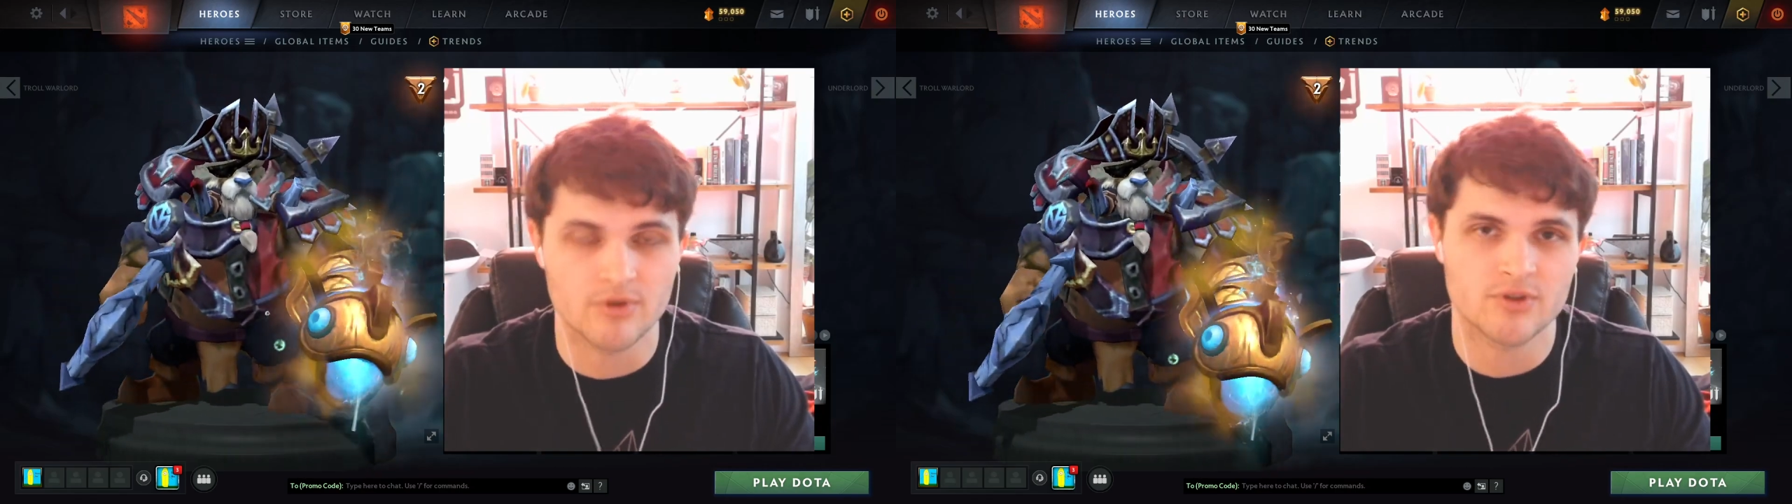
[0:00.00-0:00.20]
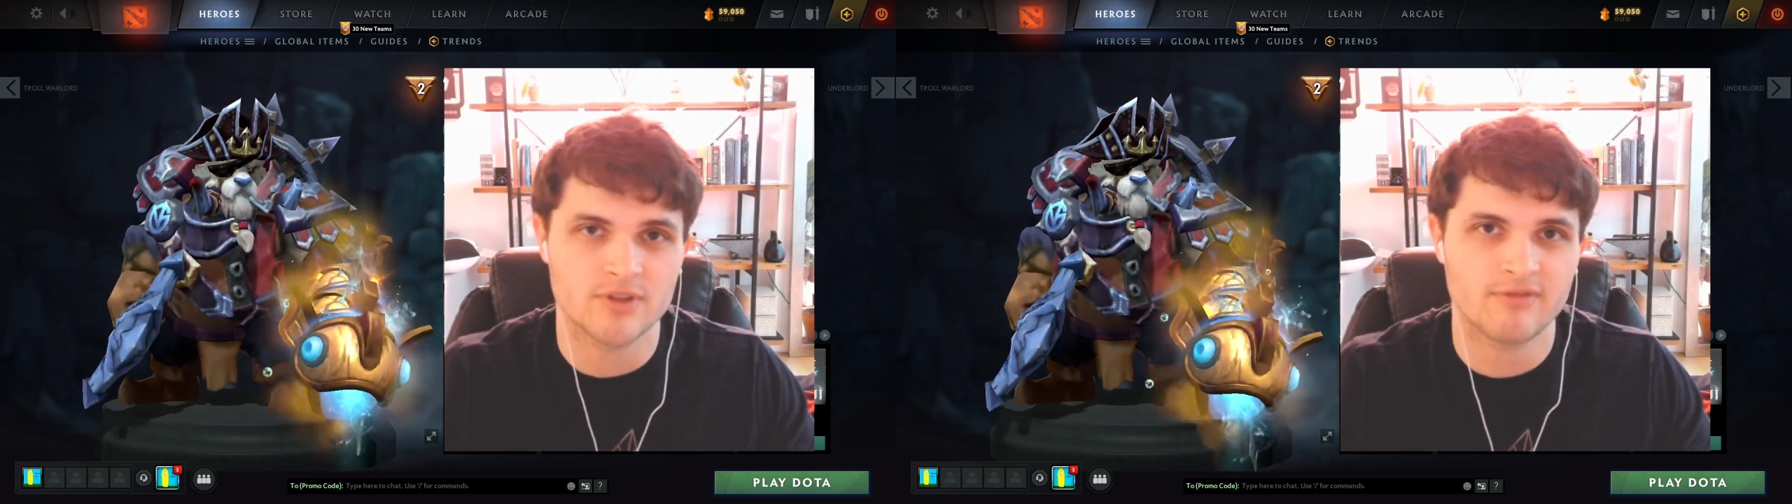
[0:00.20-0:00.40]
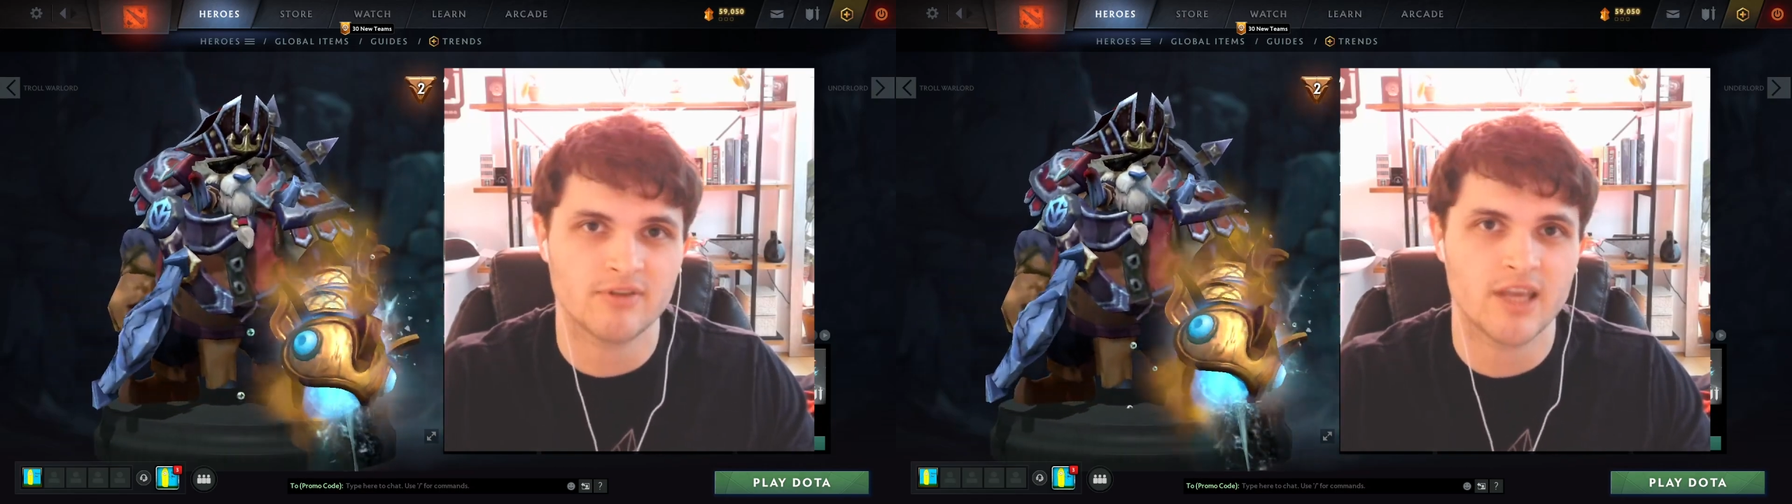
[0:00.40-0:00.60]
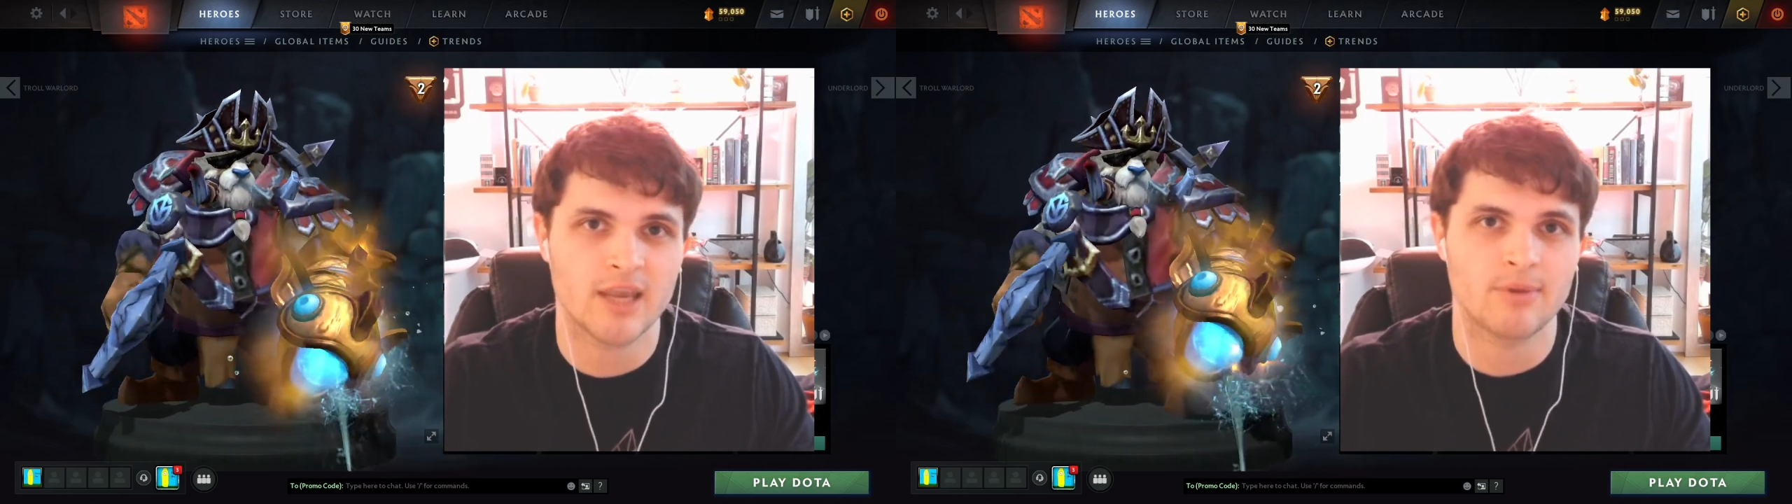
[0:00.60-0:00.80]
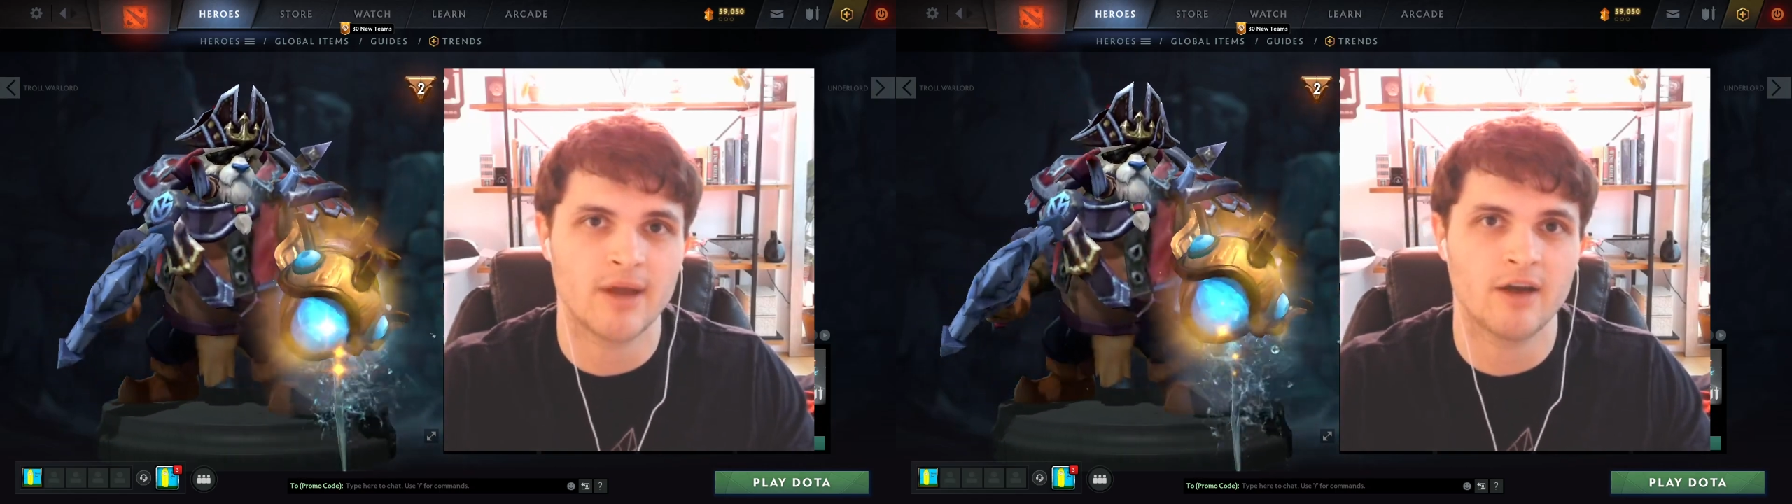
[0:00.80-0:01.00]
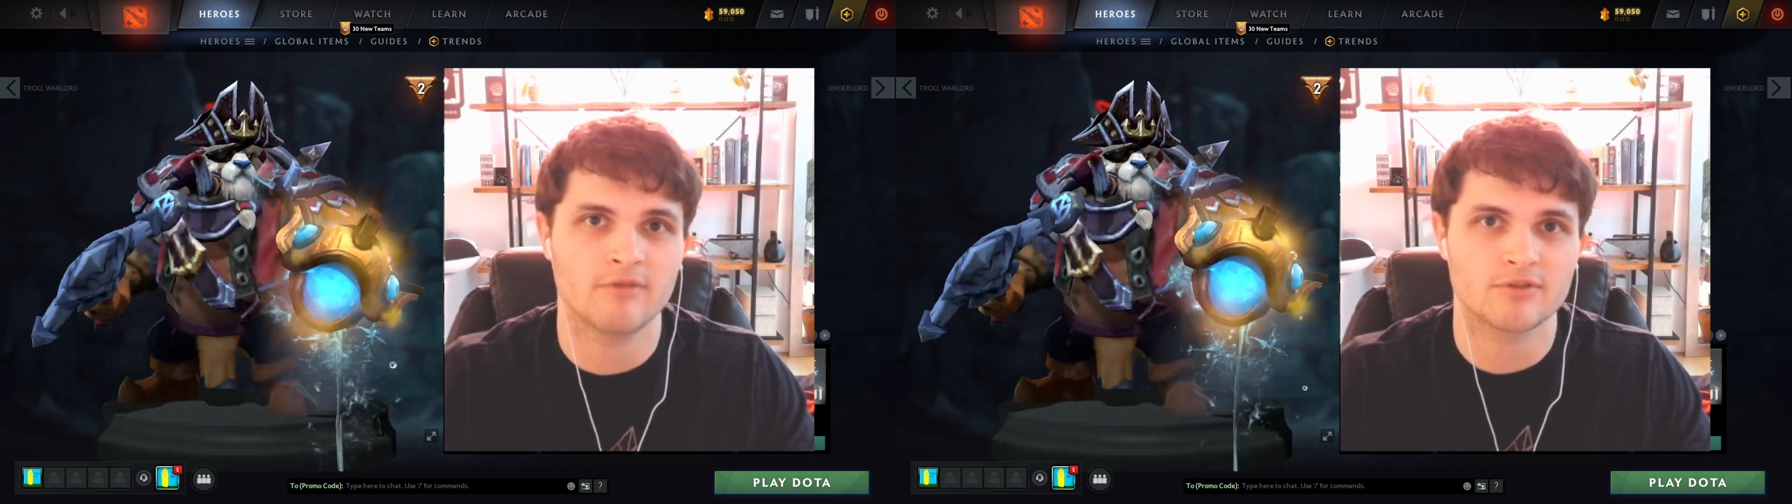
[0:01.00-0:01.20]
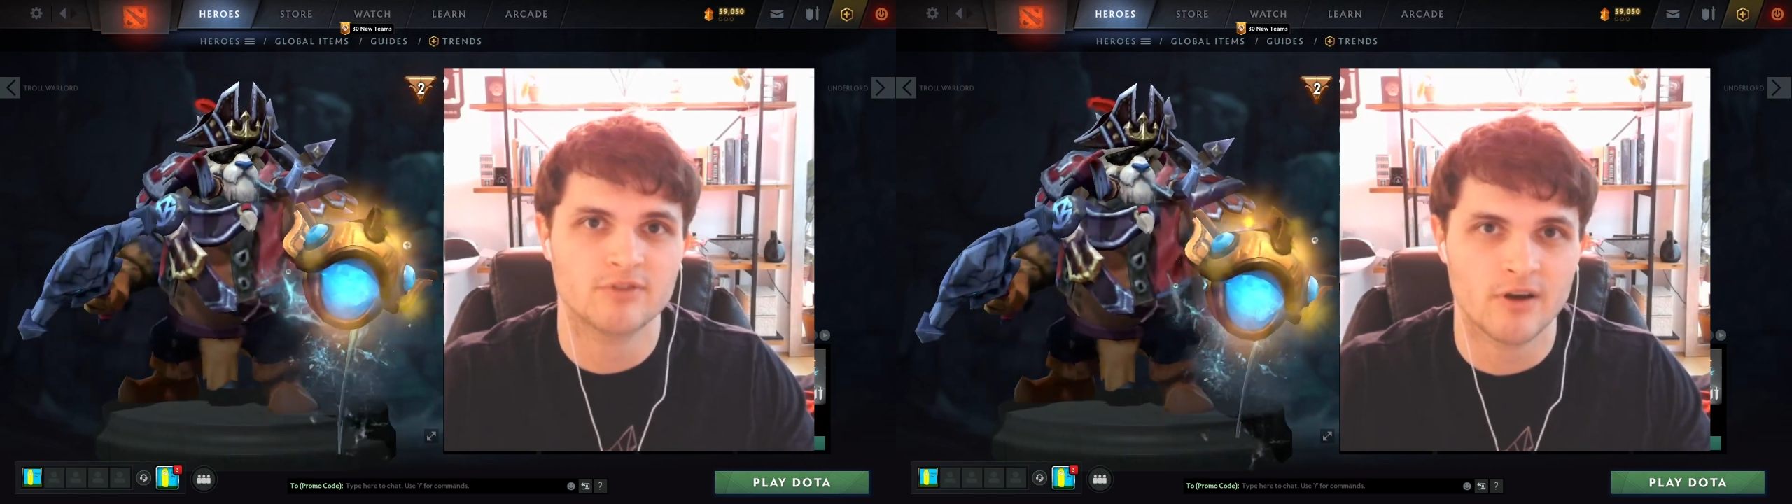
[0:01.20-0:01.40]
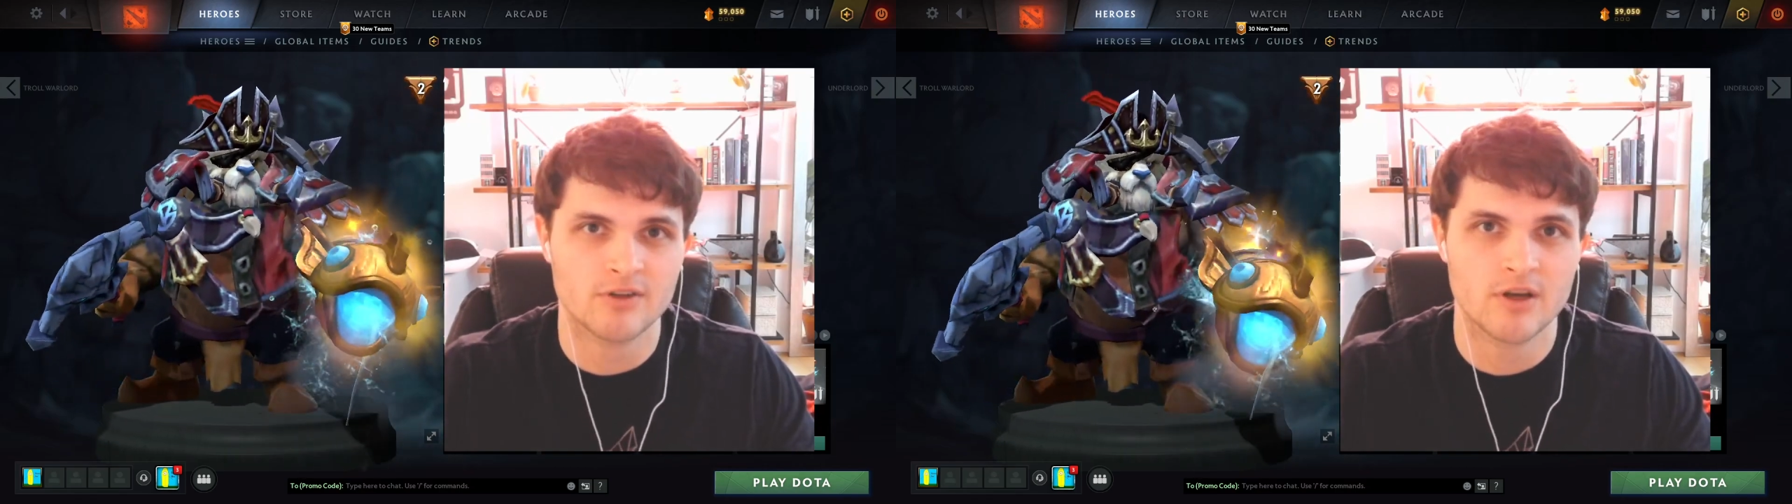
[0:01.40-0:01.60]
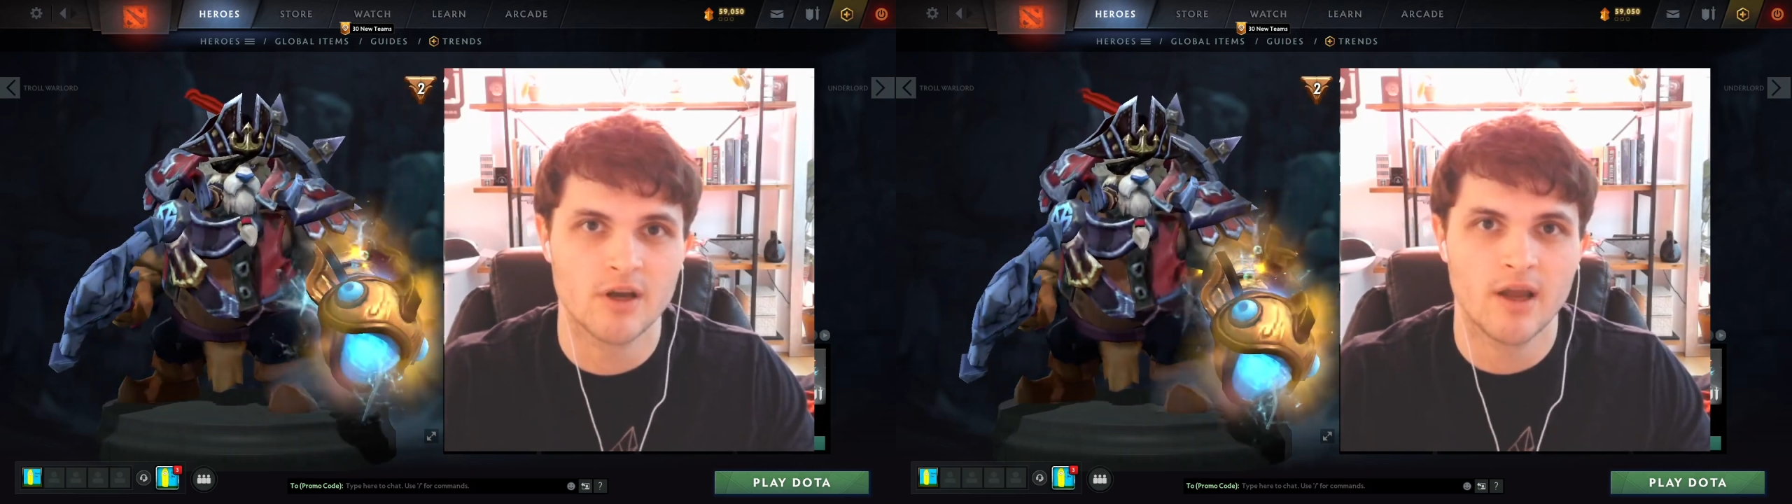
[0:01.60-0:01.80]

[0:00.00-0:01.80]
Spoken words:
So definitely keep an eye out for Tusk